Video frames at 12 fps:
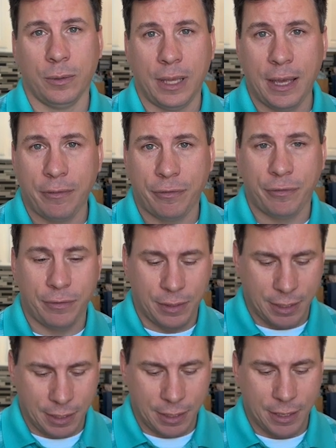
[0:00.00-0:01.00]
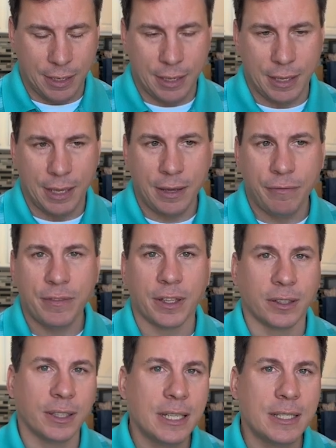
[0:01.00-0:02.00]
if
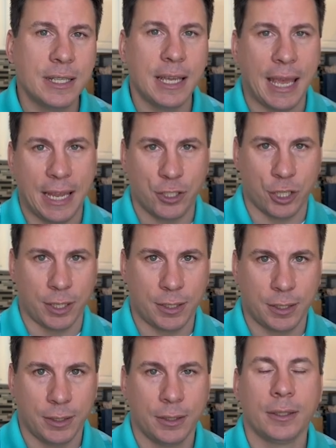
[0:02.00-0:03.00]
the listing agent